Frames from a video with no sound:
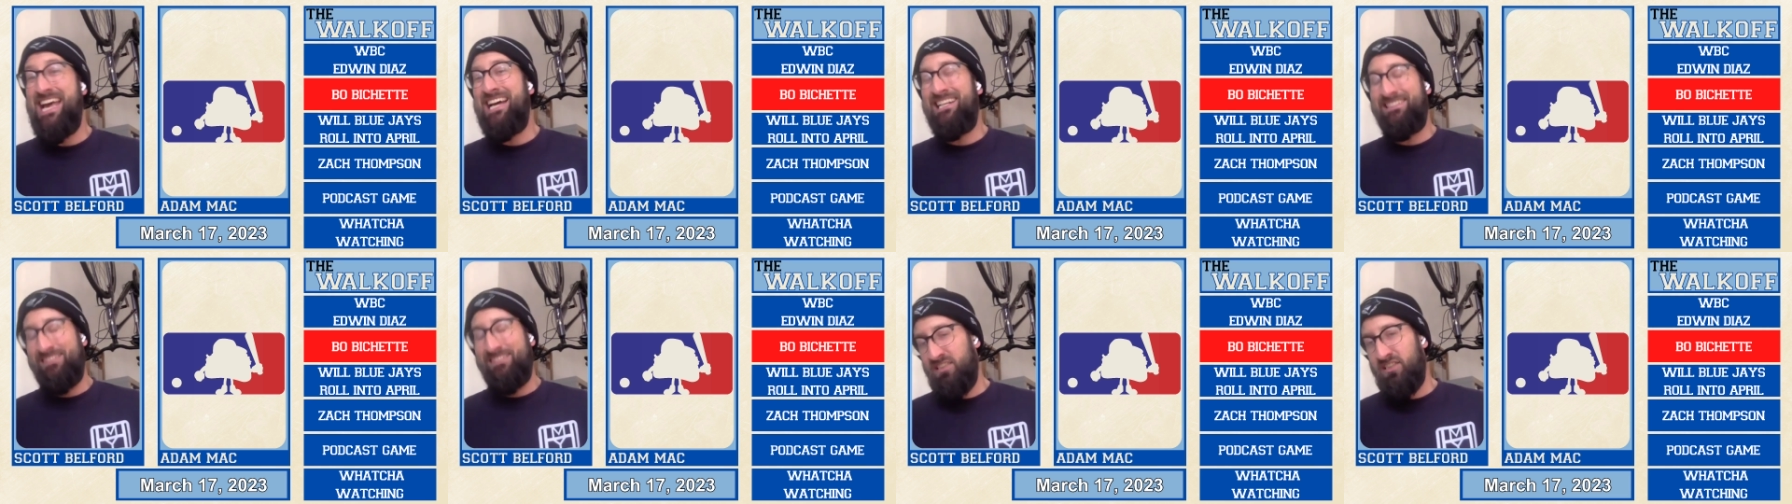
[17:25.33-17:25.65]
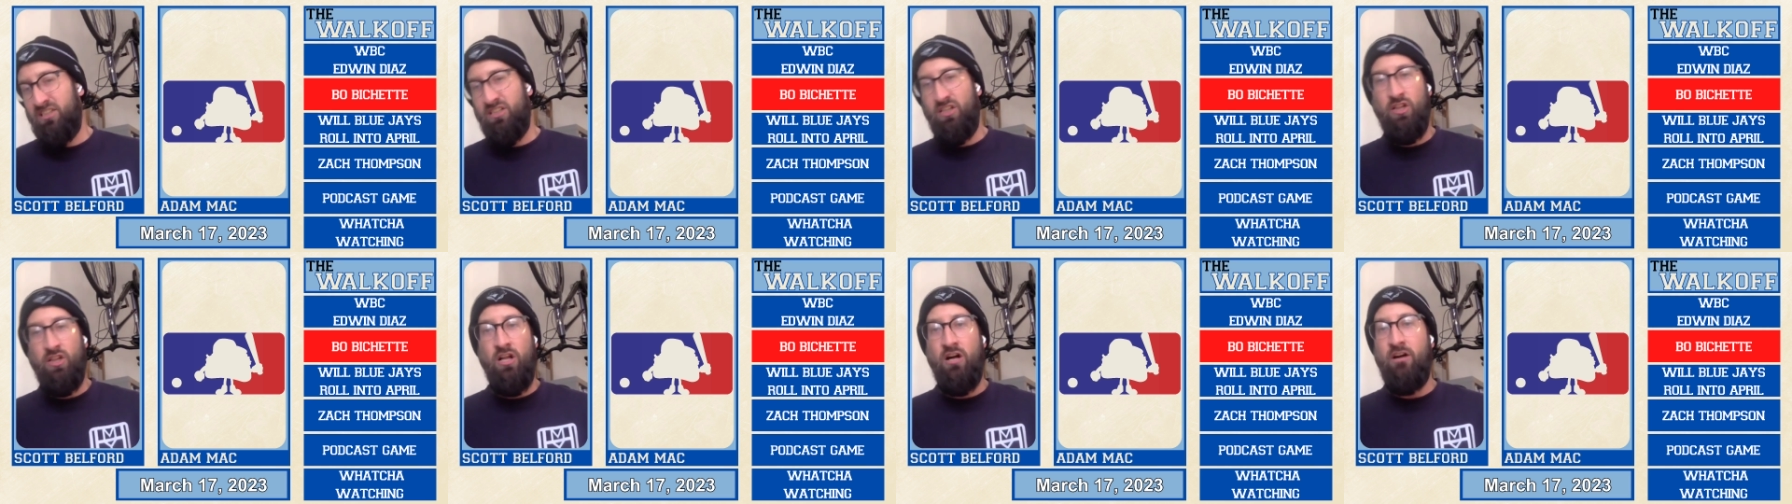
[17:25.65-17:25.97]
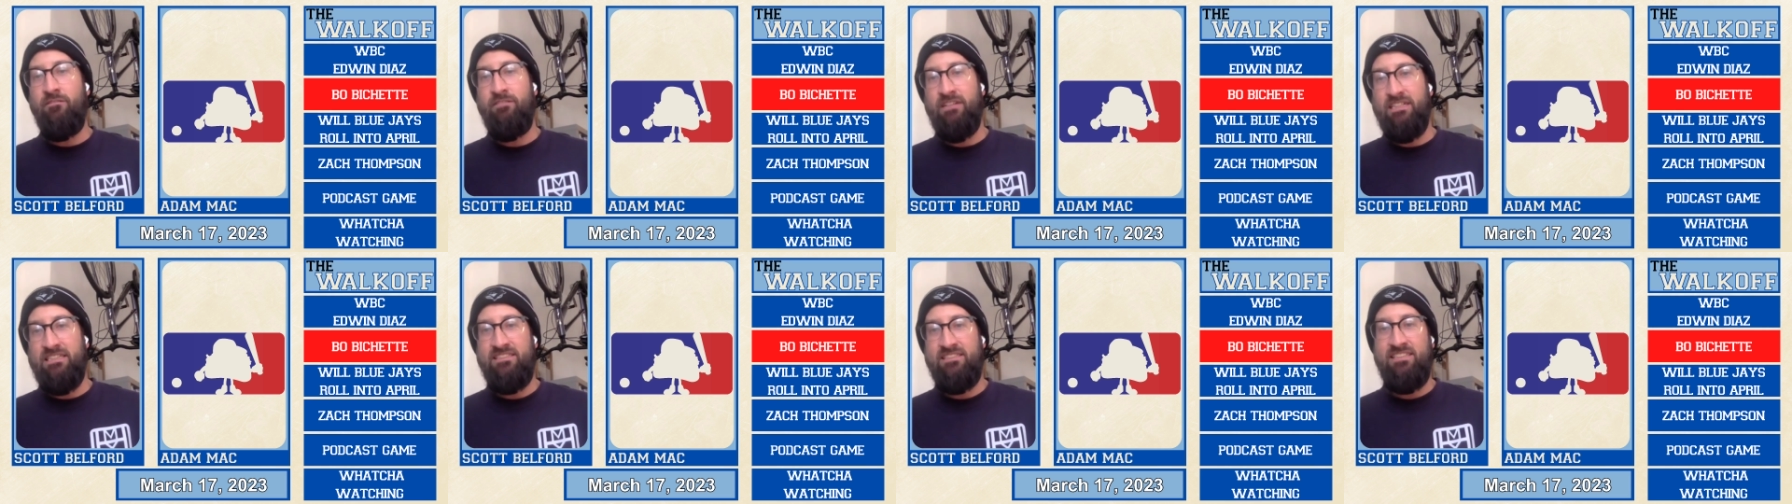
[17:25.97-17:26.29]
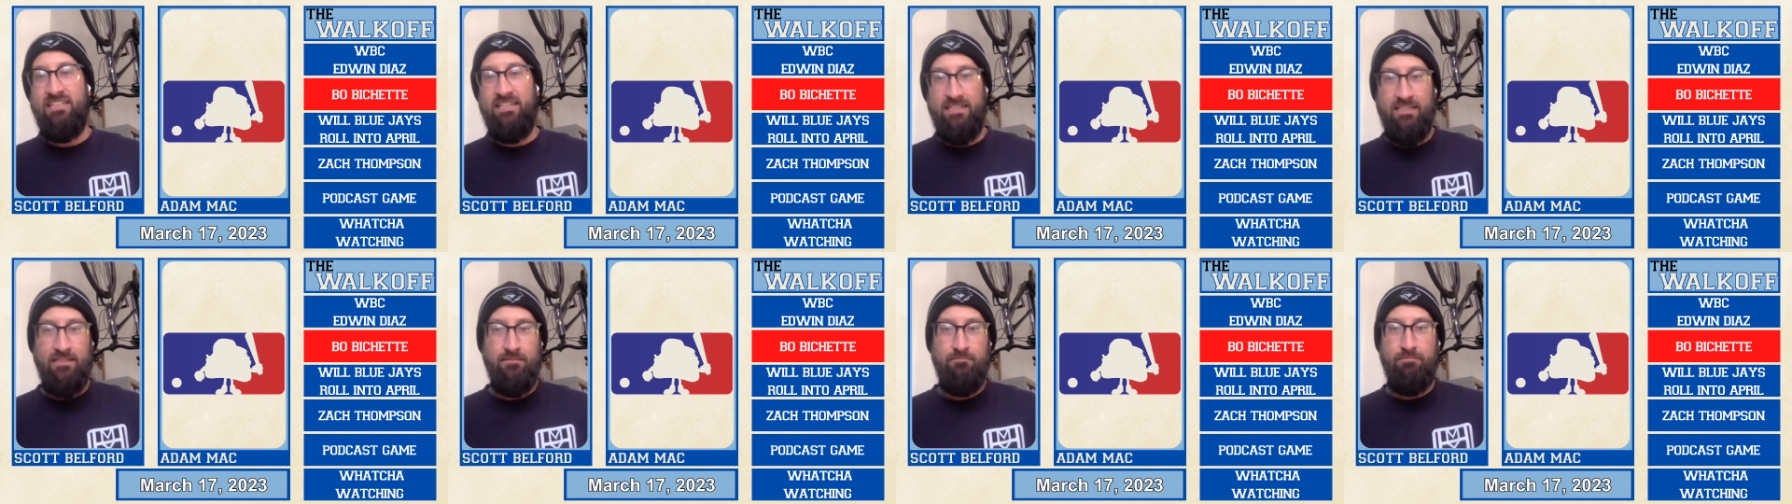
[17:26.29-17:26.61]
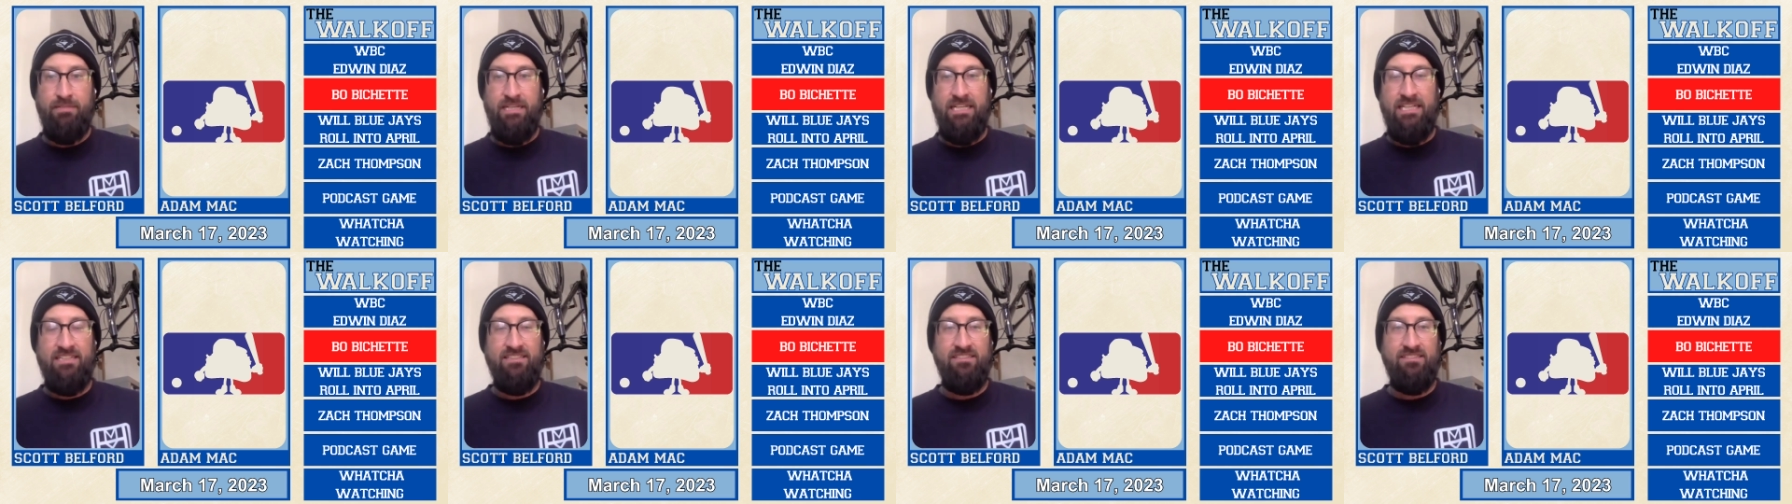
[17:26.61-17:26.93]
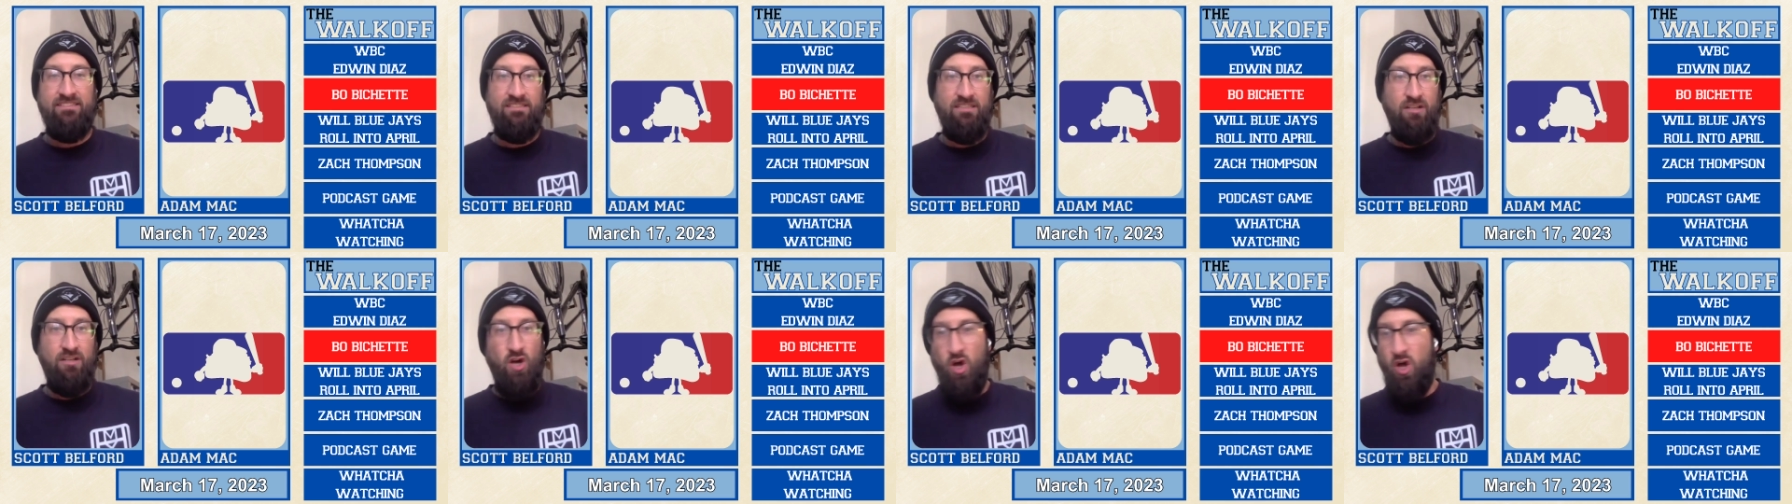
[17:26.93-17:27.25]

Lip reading: excellent glove at second base.